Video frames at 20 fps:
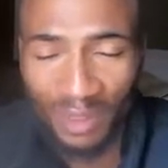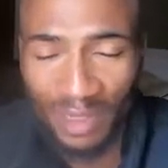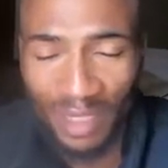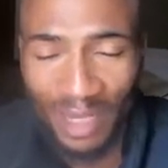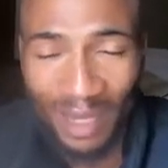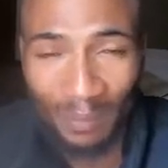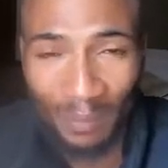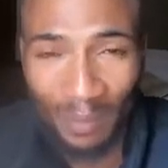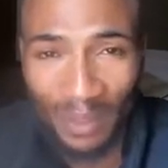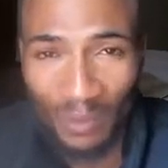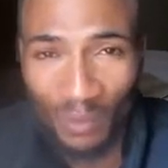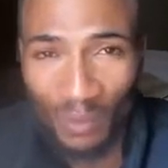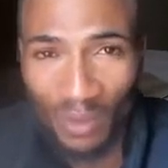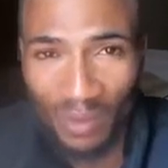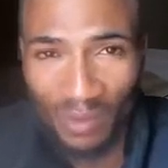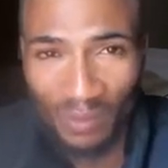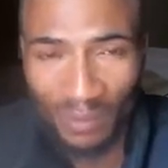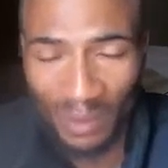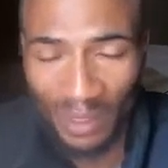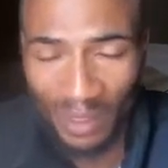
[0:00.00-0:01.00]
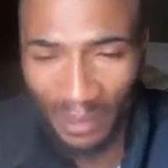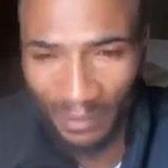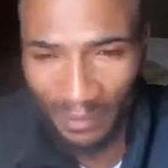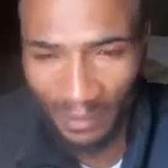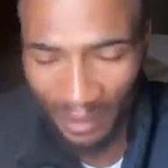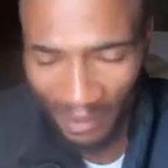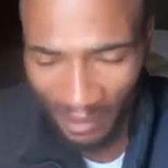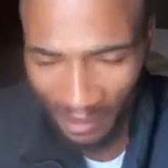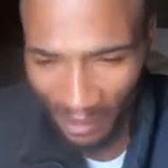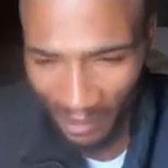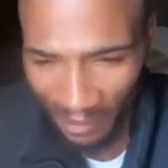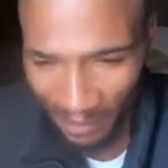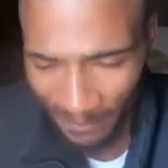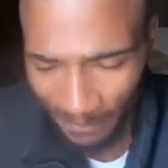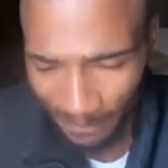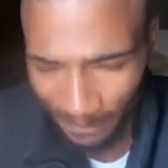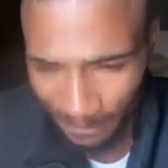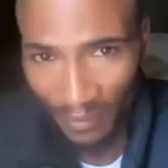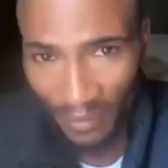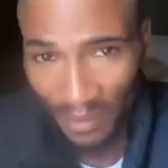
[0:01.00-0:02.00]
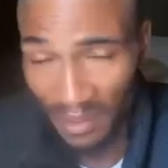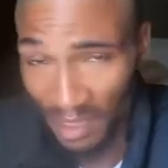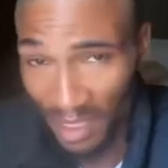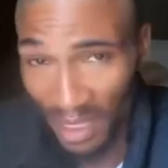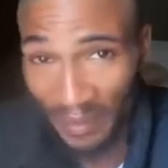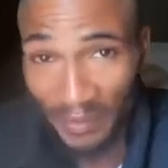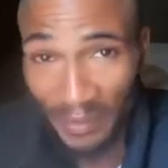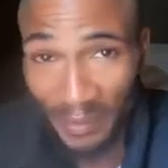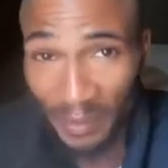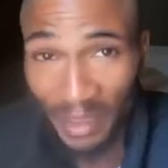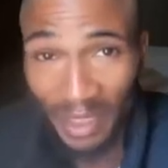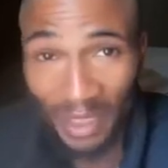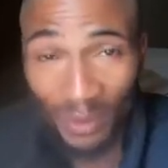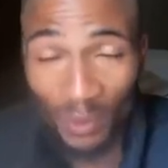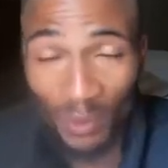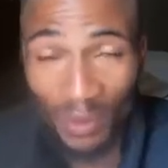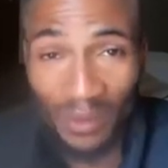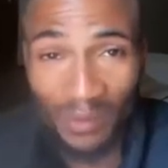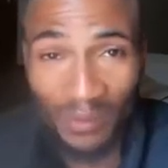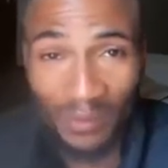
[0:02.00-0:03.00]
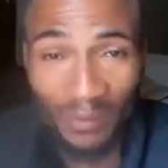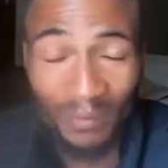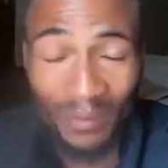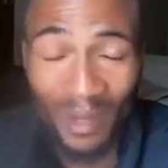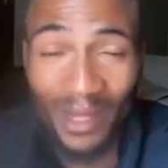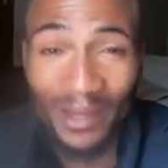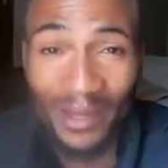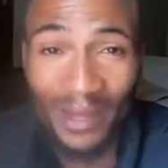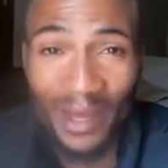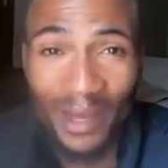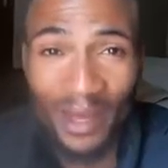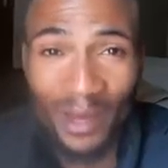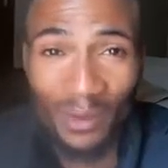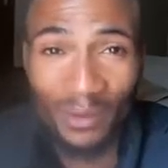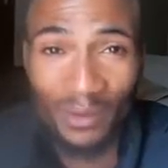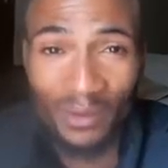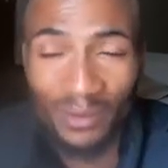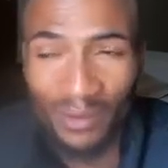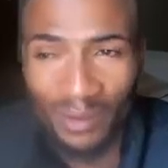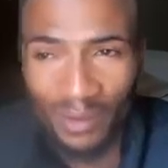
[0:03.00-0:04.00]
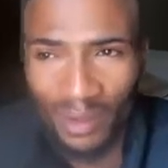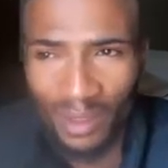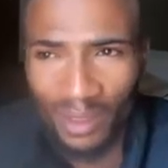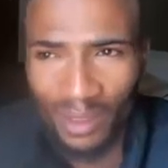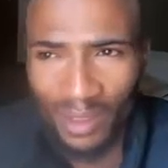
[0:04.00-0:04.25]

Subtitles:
really happening with me here. First, I have to begin with my health.